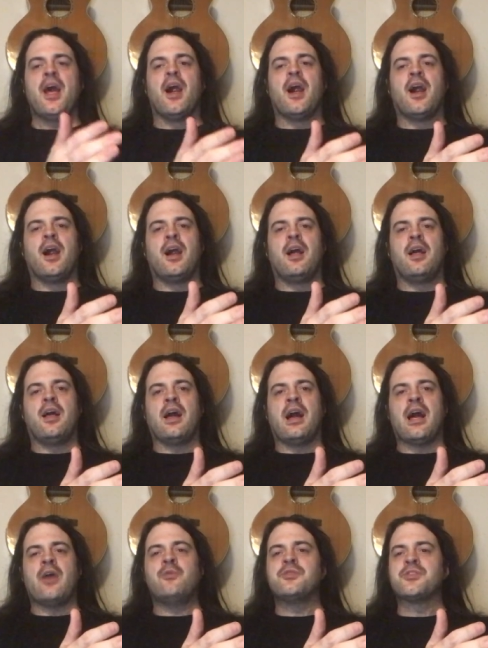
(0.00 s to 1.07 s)
uh,
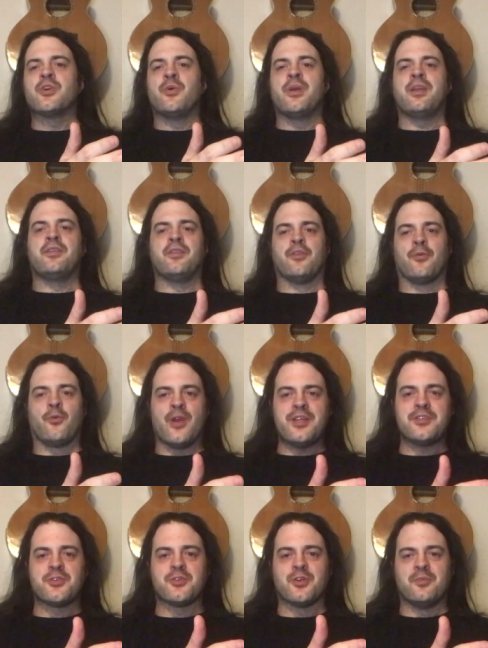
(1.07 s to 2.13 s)
I was going into the
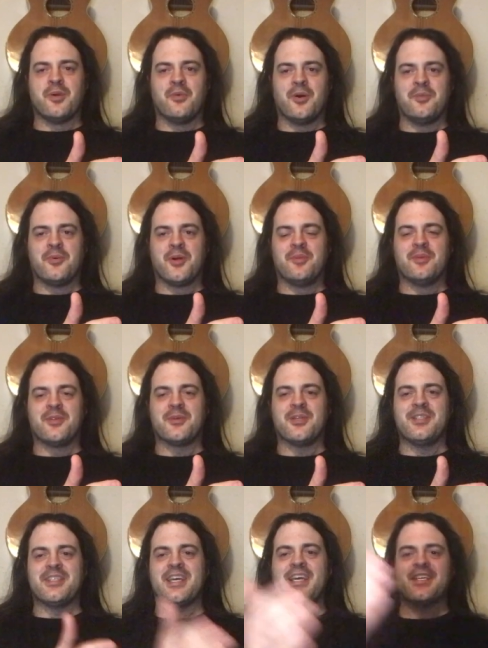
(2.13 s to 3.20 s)
restroom at one point
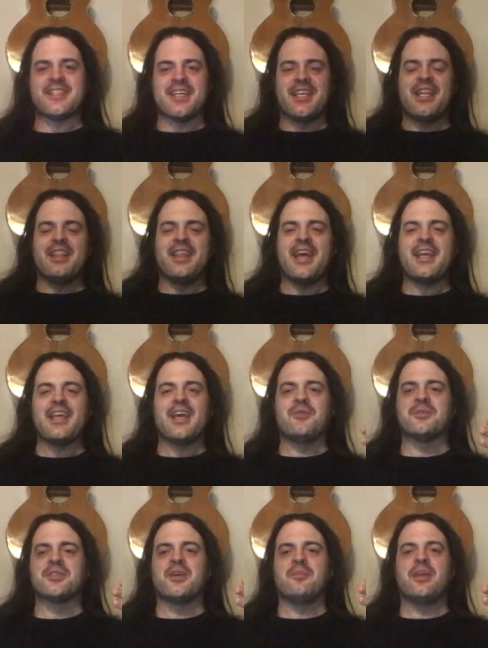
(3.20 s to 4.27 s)
between takes, and that guy
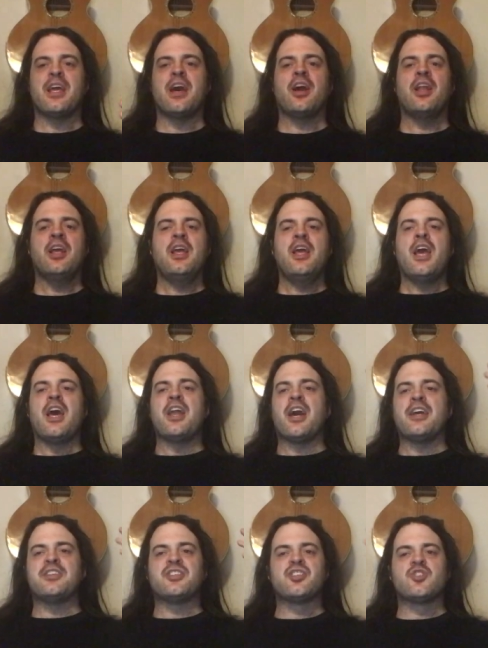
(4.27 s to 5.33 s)
was coming out, and
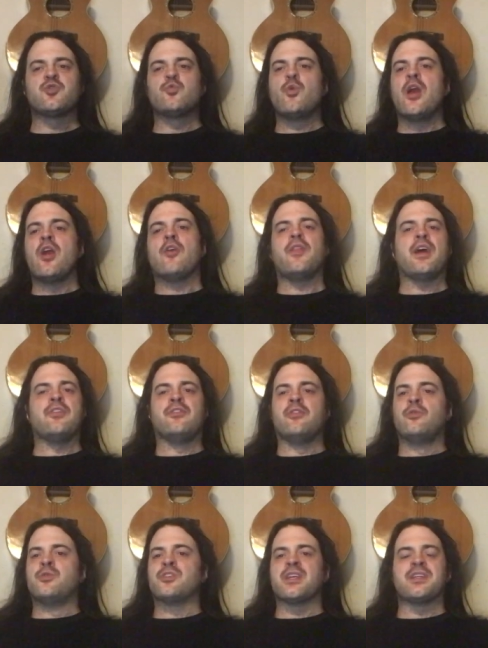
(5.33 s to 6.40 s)
I swear that
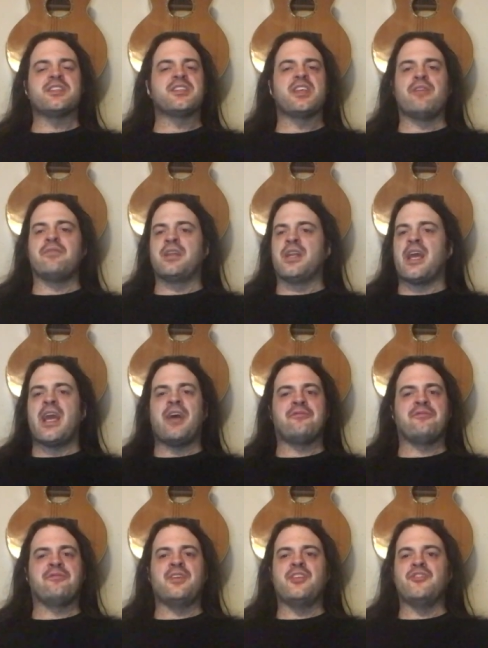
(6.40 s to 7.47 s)
dude was like seven and a half
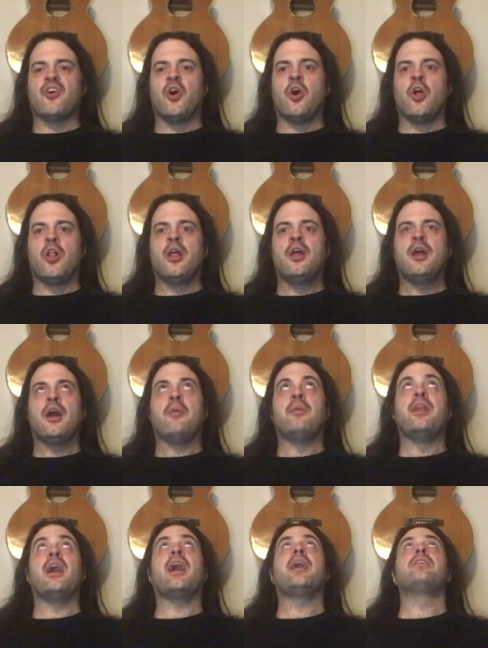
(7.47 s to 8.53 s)
feet tall. I mean, I